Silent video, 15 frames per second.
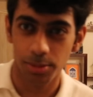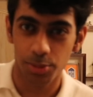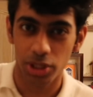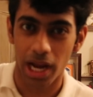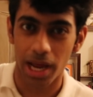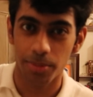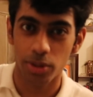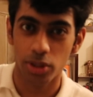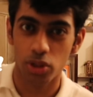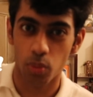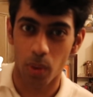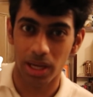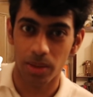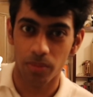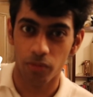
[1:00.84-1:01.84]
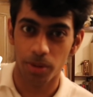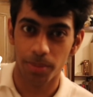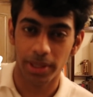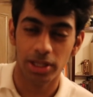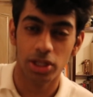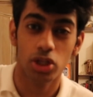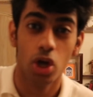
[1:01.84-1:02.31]
subscribers while I'm
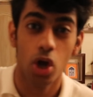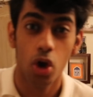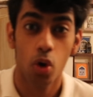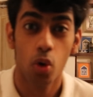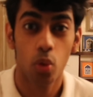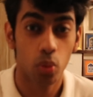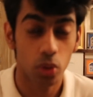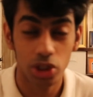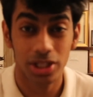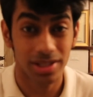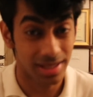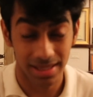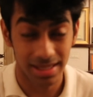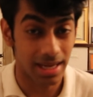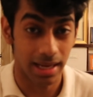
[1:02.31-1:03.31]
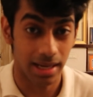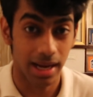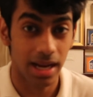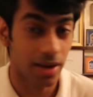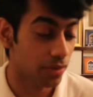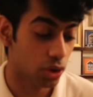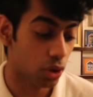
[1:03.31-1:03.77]
filming this, which is
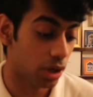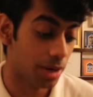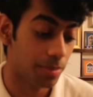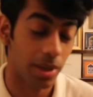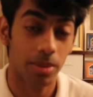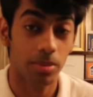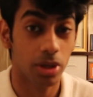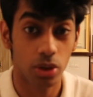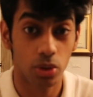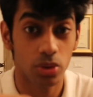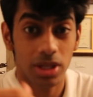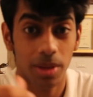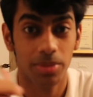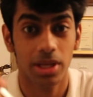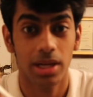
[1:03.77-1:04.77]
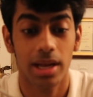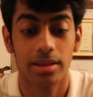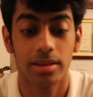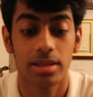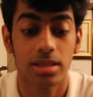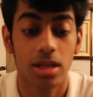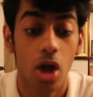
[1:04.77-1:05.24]
insane. I never thought I'd be able to do something
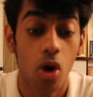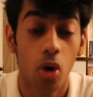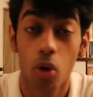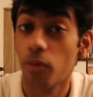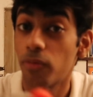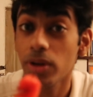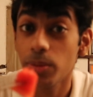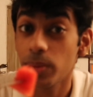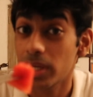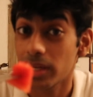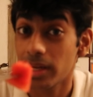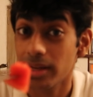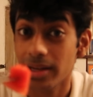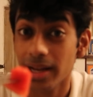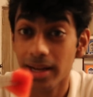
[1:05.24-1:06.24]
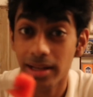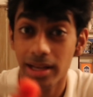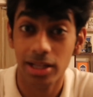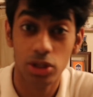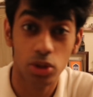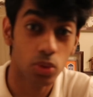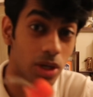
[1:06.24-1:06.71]
like this. Hopefully we can hit
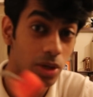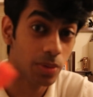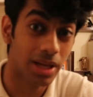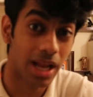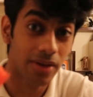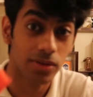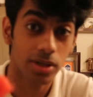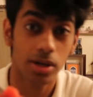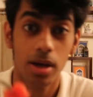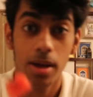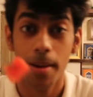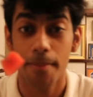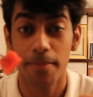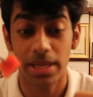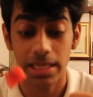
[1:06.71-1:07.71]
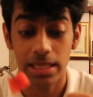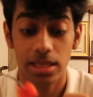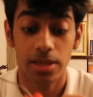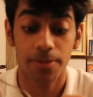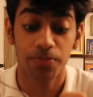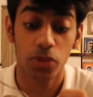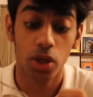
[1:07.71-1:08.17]
10k soon and we'll have a
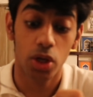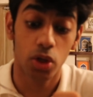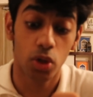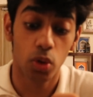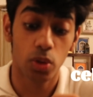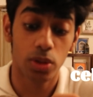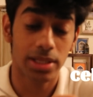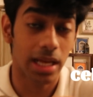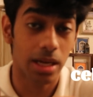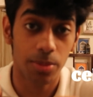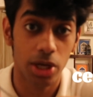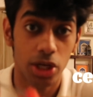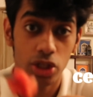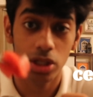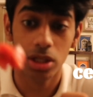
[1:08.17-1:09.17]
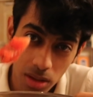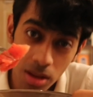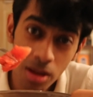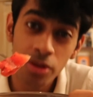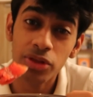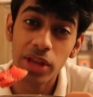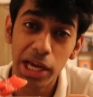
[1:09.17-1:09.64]
mini, you know, celebration.
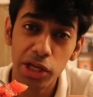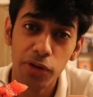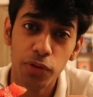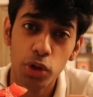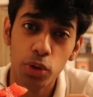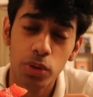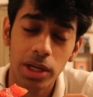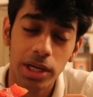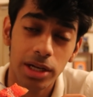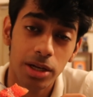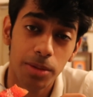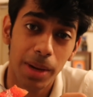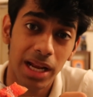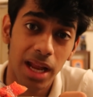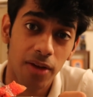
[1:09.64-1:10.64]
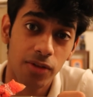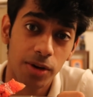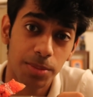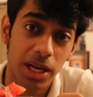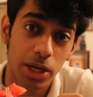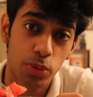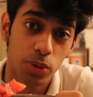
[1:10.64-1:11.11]
Thank you for tuning into my life
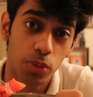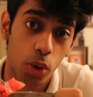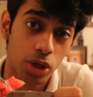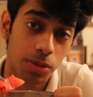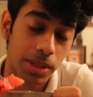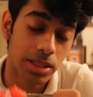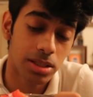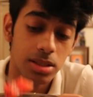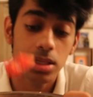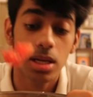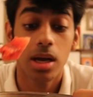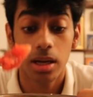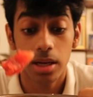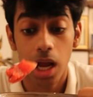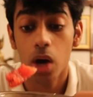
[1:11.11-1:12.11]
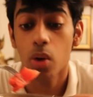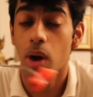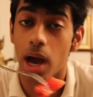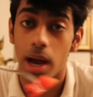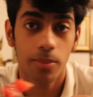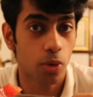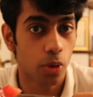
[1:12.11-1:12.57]
update with watermelons. Now
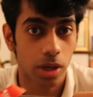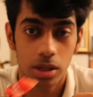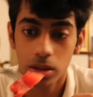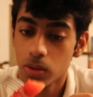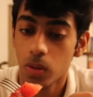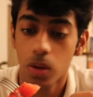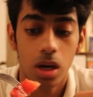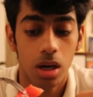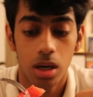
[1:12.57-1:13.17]
I'm going to